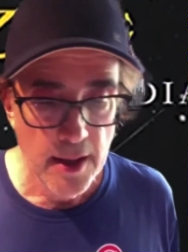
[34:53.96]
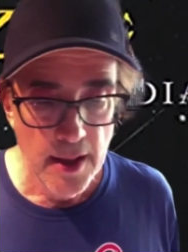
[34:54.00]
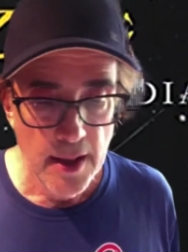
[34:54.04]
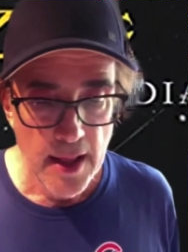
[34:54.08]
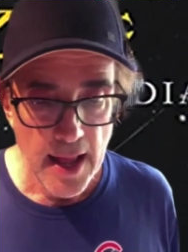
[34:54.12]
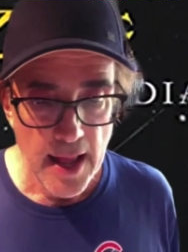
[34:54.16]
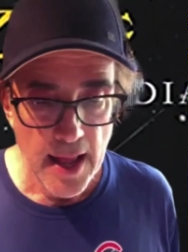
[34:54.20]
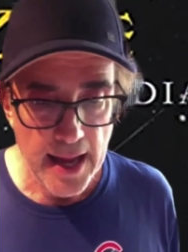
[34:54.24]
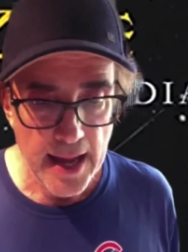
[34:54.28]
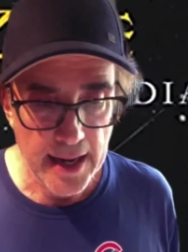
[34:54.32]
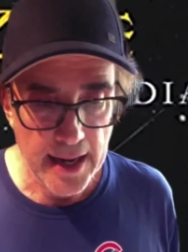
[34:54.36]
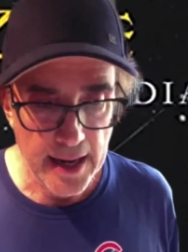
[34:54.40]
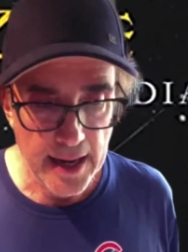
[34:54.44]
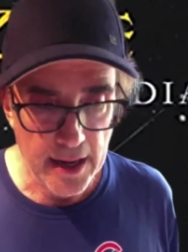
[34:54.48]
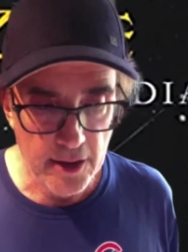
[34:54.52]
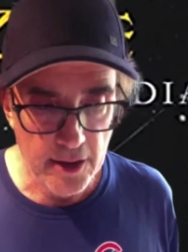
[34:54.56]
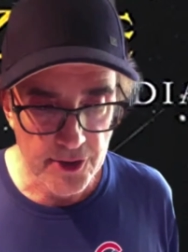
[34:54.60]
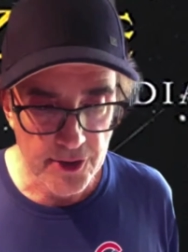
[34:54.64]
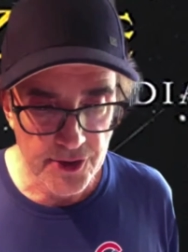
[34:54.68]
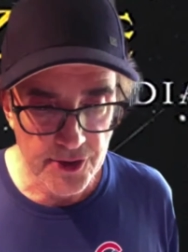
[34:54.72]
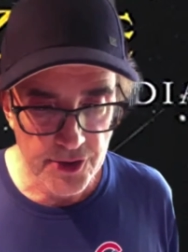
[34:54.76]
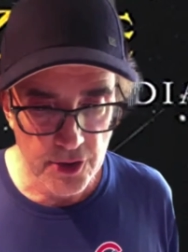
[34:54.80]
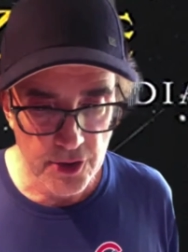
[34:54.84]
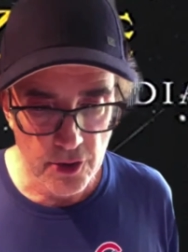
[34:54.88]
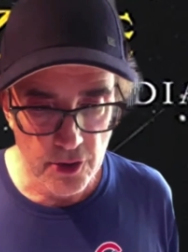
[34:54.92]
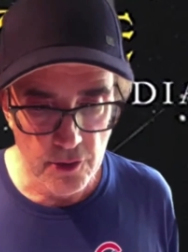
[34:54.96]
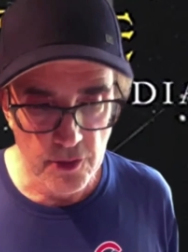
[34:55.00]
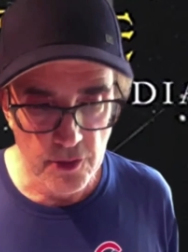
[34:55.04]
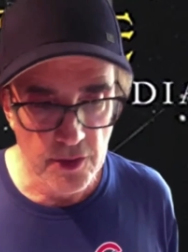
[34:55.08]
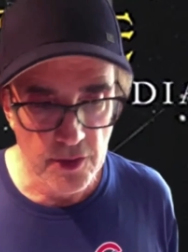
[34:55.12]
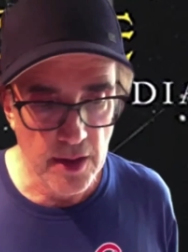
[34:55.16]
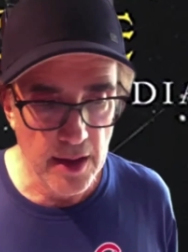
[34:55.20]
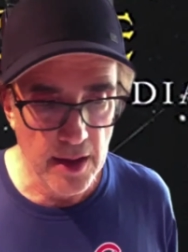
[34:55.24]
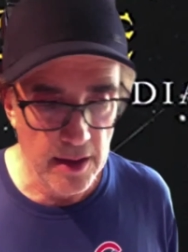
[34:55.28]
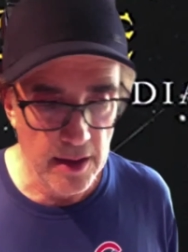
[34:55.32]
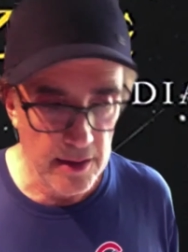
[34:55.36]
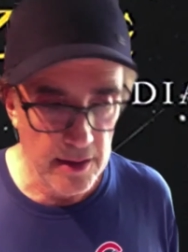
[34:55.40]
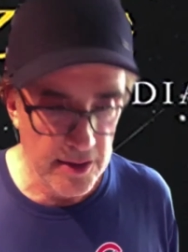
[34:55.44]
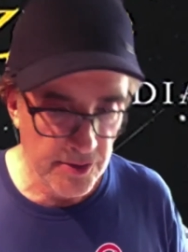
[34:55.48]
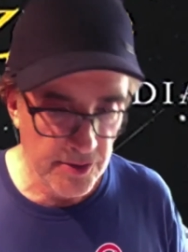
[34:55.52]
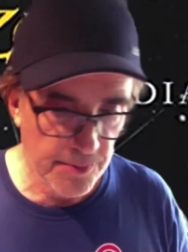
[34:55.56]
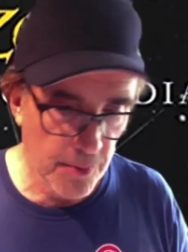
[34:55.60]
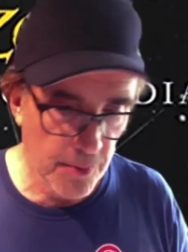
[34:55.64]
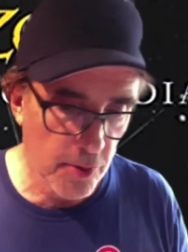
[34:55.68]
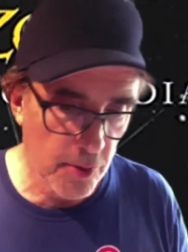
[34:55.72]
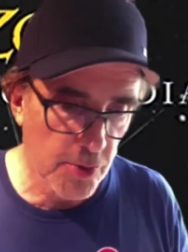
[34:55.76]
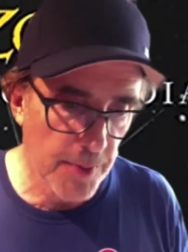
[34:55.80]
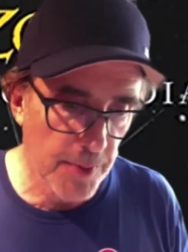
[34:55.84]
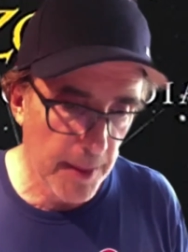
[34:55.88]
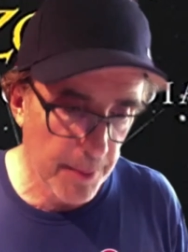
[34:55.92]
And I also, as
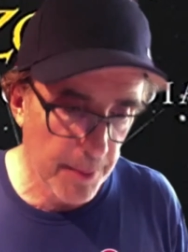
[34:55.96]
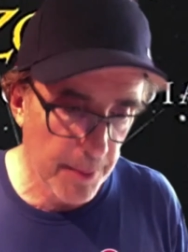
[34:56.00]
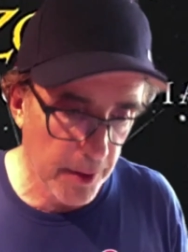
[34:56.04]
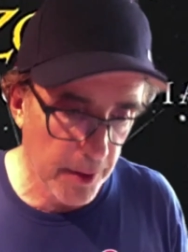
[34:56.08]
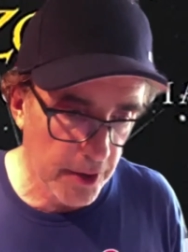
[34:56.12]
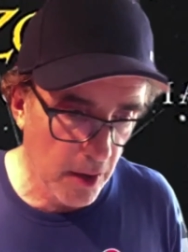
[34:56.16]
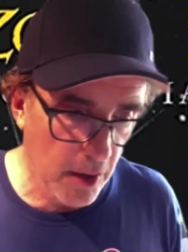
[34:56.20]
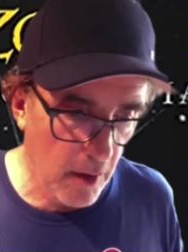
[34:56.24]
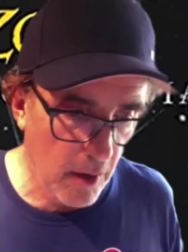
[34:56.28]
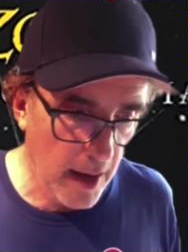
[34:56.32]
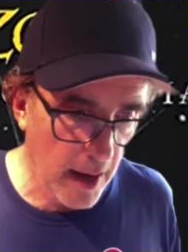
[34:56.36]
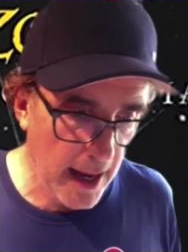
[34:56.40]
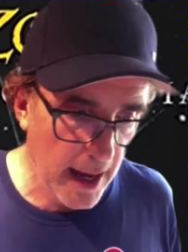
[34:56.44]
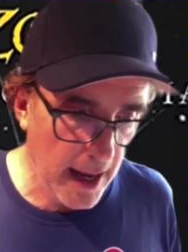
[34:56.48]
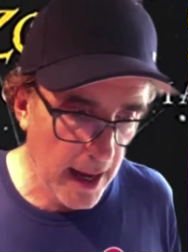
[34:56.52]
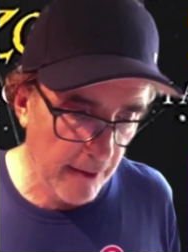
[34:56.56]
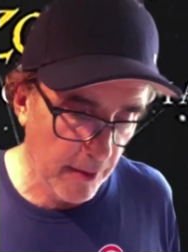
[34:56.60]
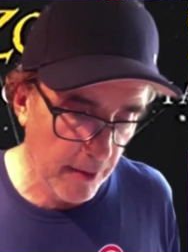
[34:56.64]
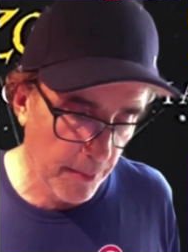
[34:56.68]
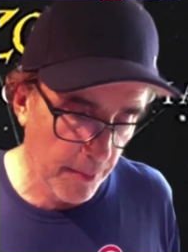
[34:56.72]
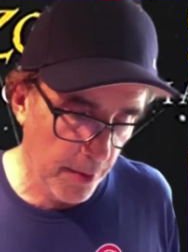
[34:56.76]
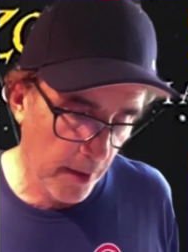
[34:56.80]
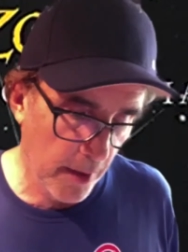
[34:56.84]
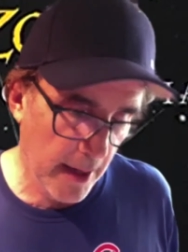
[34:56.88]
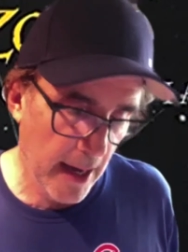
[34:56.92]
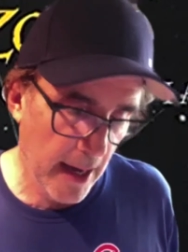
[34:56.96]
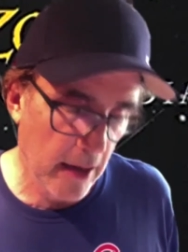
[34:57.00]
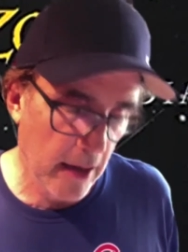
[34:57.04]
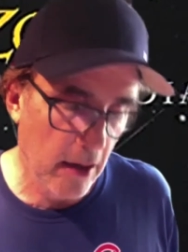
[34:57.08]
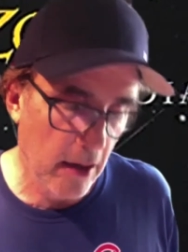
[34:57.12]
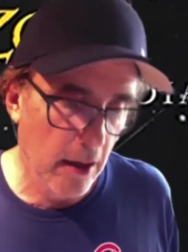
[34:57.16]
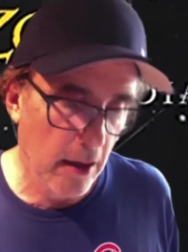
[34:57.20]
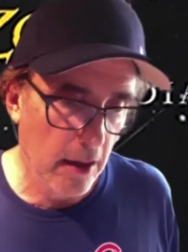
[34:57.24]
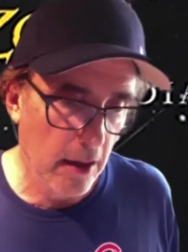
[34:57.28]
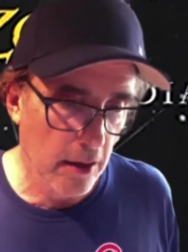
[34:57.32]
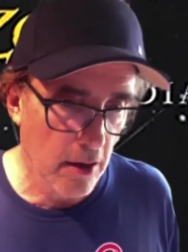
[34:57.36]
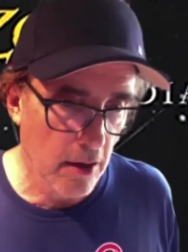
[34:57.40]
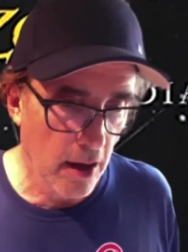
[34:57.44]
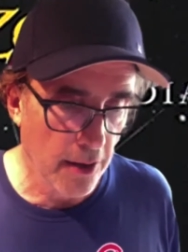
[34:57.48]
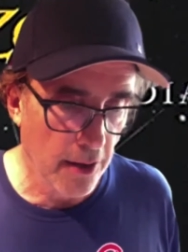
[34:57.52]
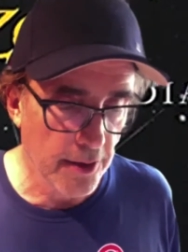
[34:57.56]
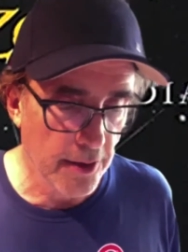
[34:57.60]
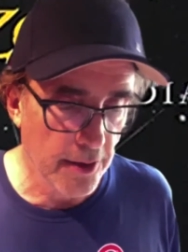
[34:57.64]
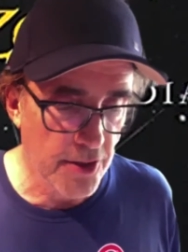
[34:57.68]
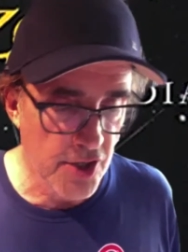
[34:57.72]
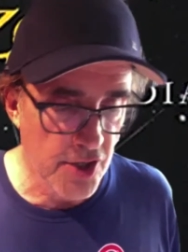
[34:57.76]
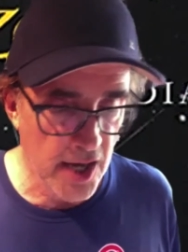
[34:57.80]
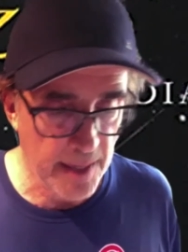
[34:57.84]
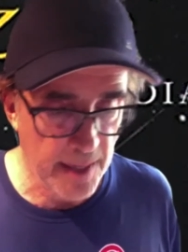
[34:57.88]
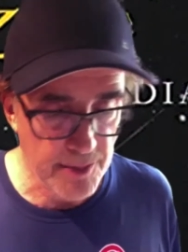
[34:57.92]
most people know, I have a book out called The
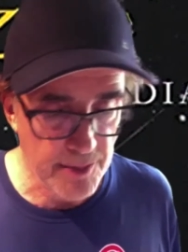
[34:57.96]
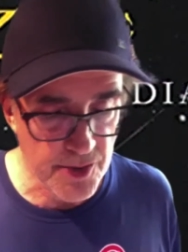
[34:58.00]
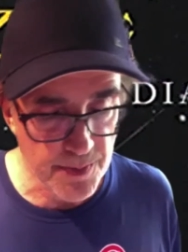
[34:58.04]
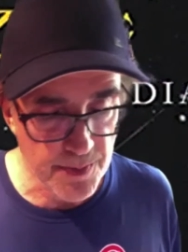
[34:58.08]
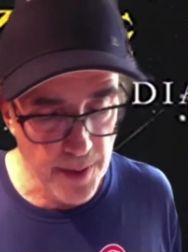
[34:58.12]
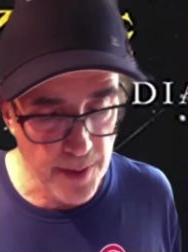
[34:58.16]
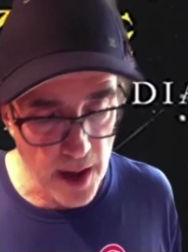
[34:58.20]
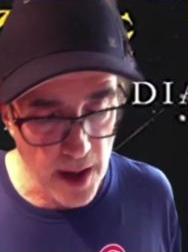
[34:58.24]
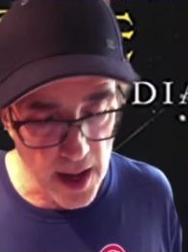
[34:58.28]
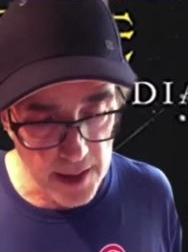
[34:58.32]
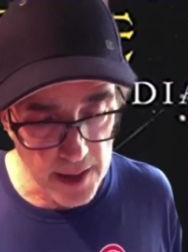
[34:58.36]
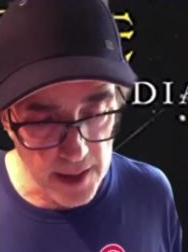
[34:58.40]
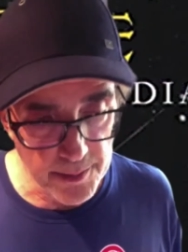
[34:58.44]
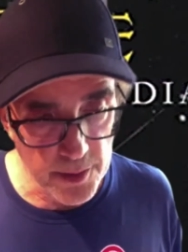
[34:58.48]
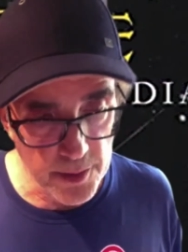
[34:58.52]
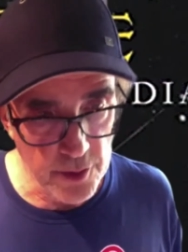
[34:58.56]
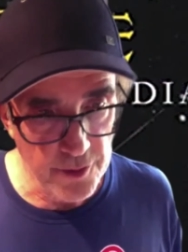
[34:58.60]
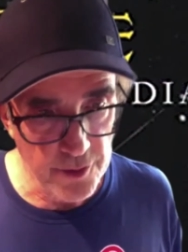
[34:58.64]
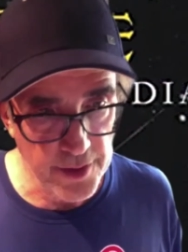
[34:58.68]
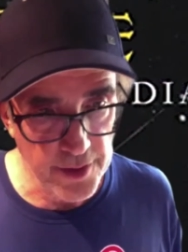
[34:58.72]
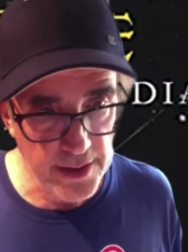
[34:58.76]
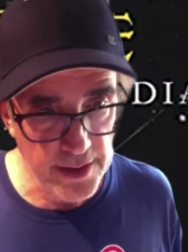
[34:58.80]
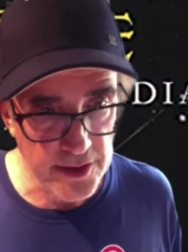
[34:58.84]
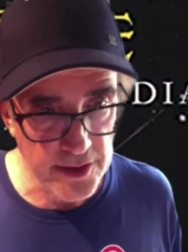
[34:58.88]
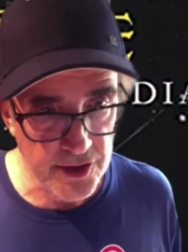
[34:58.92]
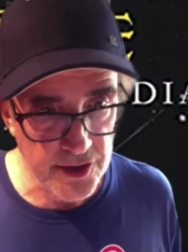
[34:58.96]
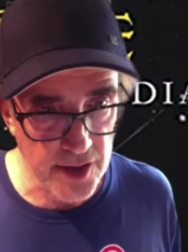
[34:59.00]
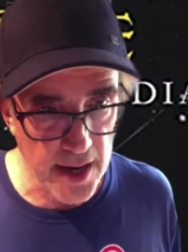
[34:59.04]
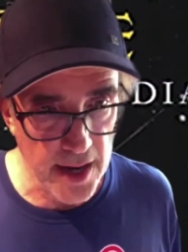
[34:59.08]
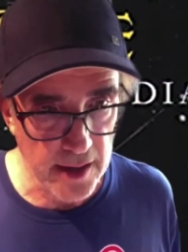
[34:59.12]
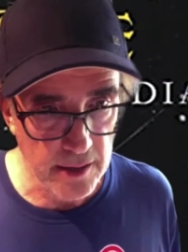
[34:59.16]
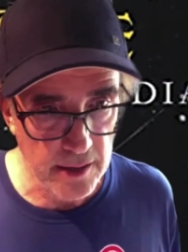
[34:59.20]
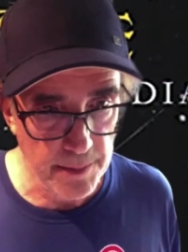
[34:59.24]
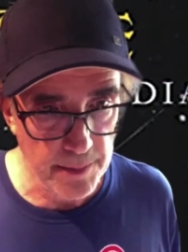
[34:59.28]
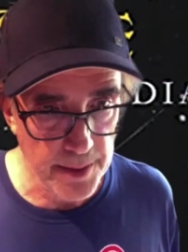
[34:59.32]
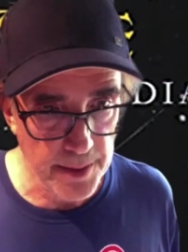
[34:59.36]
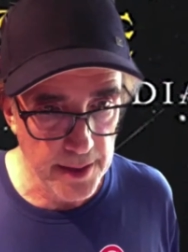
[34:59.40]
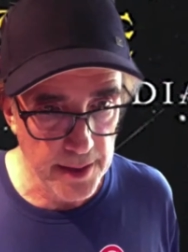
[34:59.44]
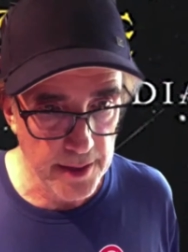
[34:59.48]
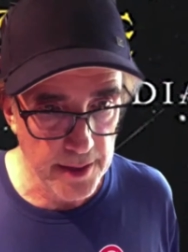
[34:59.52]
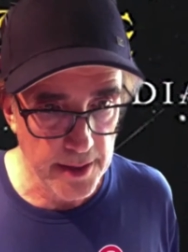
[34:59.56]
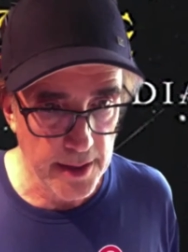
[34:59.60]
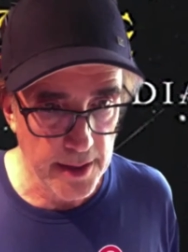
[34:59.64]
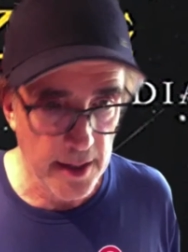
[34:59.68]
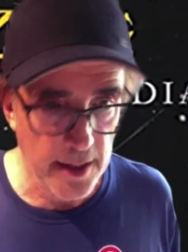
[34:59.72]
James Bond Movie Encyclopedia,